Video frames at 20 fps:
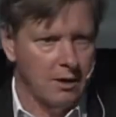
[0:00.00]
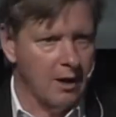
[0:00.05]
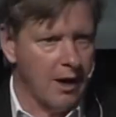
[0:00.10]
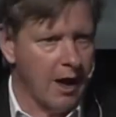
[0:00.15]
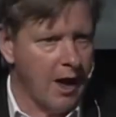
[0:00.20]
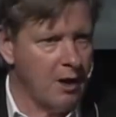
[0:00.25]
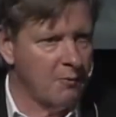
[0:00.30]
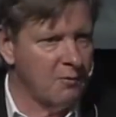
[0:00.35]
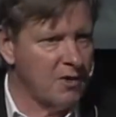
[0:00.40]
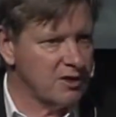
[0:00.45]

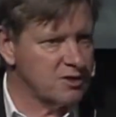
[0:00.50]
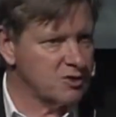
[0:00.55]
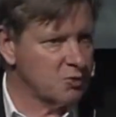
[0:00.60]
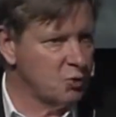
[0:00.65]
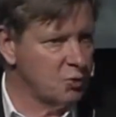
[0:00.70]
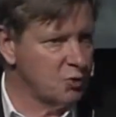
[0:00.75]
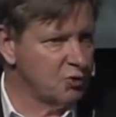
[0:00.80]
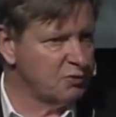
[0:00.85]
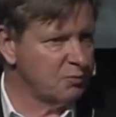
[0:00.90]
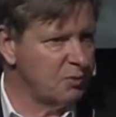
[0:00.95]
how much we
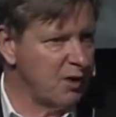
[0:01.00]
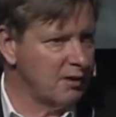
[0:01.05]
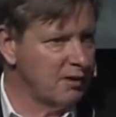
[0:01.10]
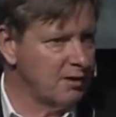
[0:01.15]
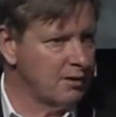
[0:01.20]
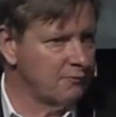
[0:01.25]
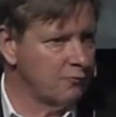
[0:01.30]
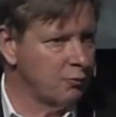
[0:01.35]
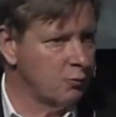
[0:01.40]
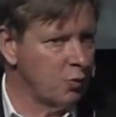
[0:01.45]
were
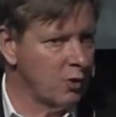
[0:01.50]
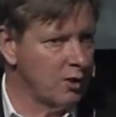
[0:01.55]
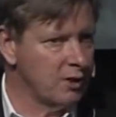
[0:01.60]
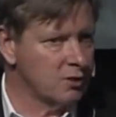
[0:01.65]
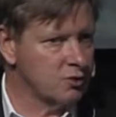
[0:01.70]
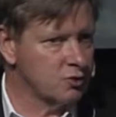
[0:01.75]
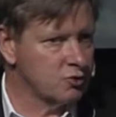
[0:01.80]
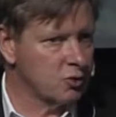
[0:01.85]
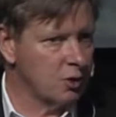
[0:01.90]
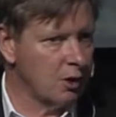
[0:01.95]
spending for weed
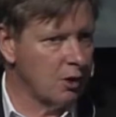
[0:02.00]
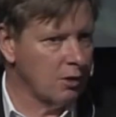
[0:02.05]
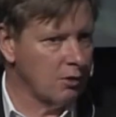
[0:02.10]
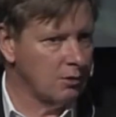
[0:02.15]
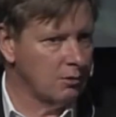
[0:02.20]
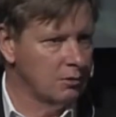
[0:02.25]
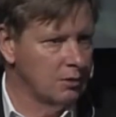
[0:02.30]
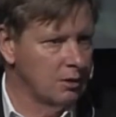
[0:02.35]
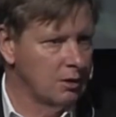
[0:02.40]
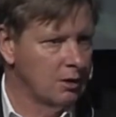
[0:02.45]

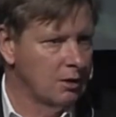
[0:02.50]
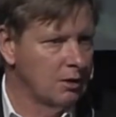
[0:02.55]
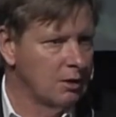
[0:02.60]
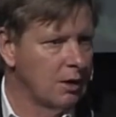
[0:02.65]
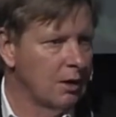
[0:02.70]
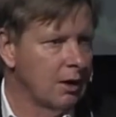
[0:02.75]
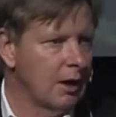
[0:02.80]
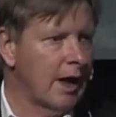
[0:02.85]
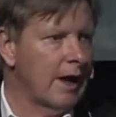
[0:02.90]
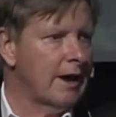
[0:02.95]
control
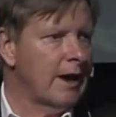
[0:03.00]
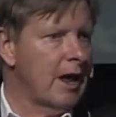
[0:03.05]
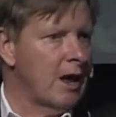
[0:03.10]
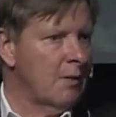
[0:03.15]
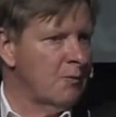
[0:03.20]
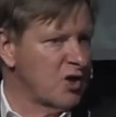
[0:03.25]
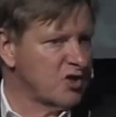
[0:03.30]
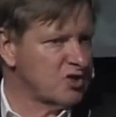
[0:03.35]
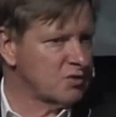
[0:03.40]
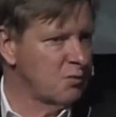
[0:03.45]
and how
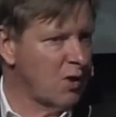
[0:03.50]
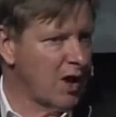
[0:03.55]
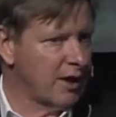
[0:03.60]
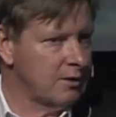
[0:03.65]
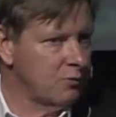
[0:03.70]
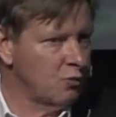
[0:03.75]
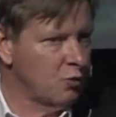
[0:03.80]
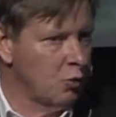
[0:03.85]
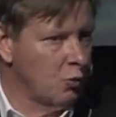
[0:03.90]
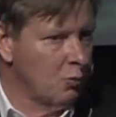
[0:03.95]
much money
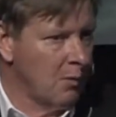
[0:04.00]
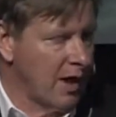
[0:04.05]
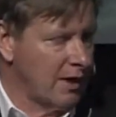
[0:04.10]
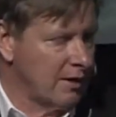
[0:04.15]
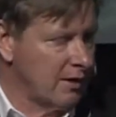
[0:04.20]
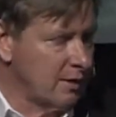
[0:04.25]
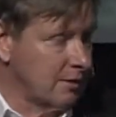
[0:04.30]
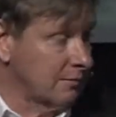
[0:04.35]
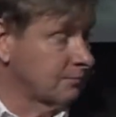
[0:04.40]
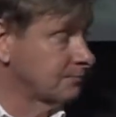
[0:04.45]
we were
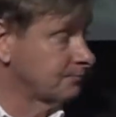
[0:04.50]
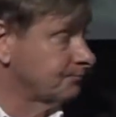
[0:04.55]
making.